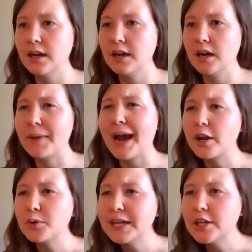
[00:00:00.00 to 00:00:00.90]
How
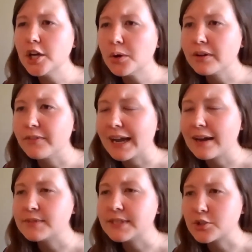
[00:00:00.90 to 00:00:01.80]
do I know if I
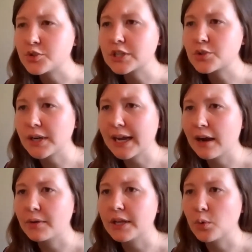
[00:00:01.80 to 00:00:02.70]
have district or
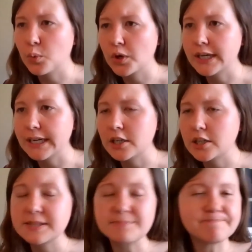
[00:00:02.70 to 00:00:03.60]
county
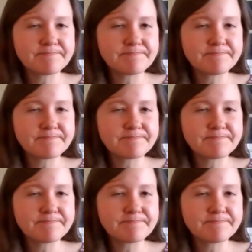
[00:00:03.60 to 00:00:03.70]
coordinators?